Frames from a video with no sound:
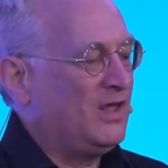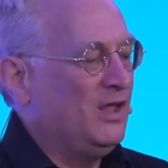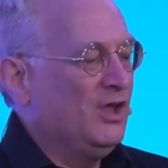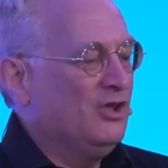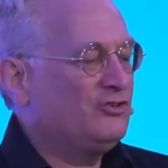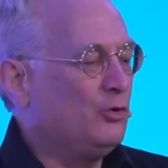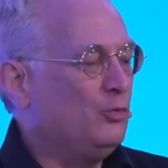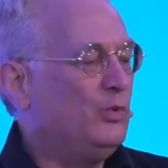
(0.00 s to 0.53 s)

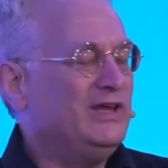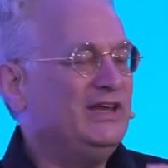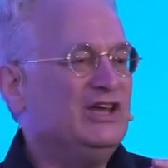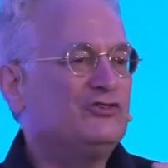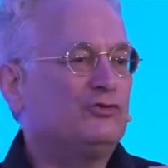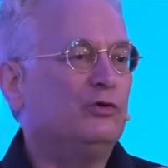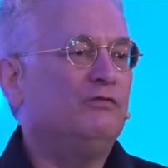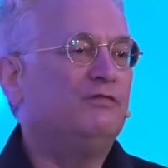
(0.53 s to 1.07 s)
So we need
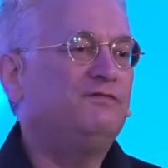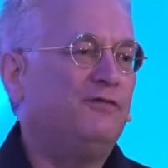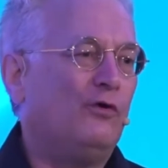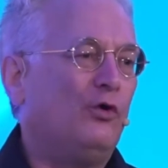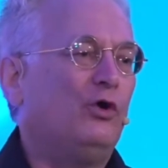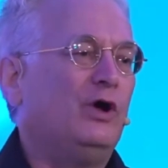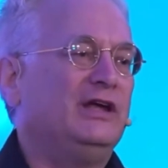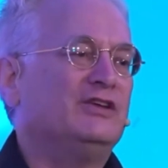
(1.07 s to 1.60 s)
to
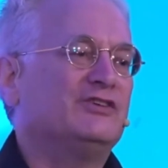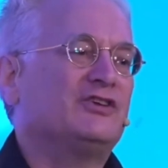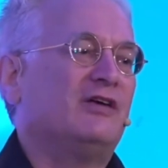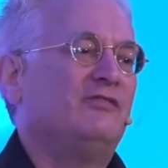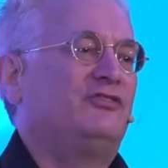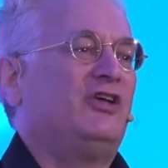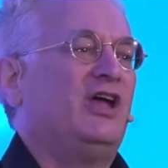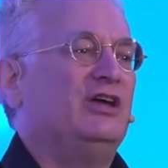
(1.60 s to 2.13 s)
avoid, as I've
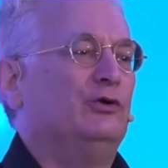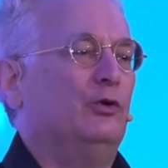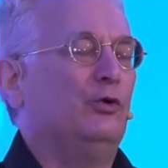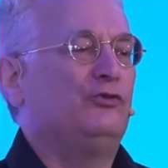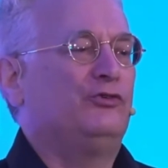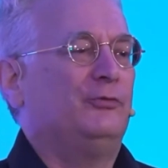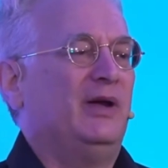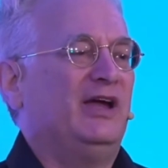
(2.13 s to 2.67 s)
said,
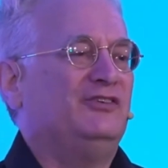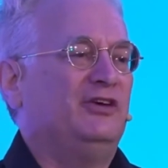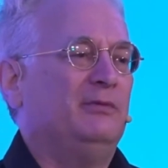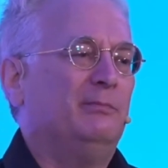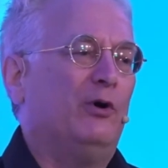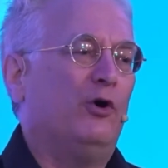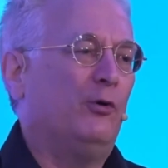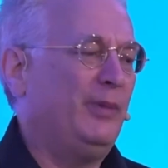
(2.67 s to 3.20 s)
automating
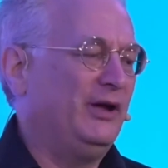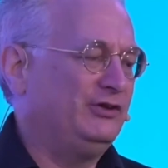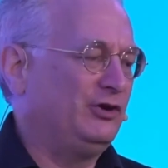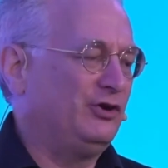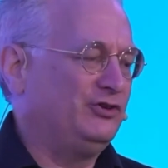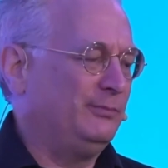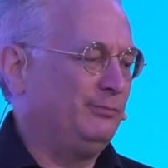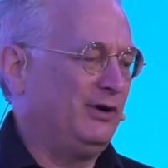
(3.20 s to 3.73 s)
poor
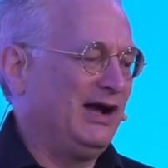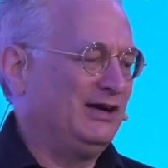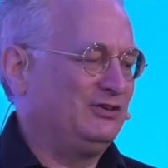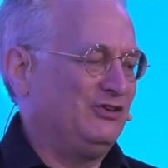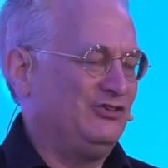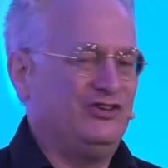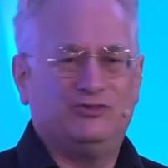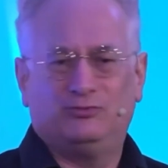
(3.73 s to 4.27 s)
pedagogic
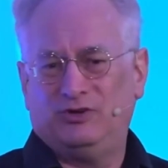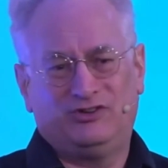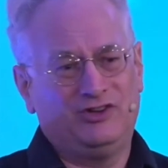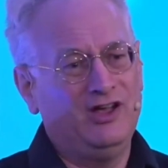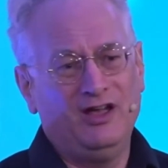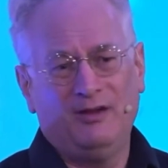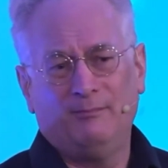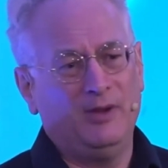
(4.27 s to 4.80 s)
practices, which
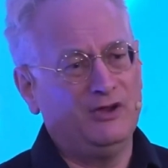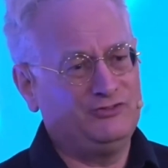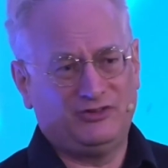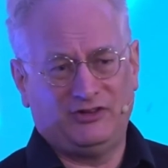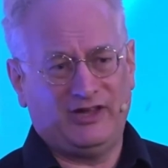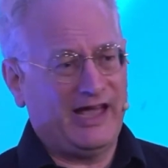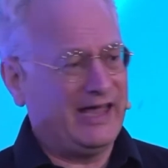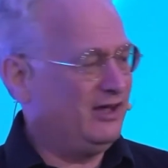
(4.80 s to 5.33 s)
most of
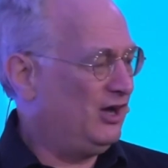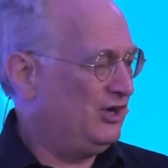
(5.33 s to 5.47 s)
the AI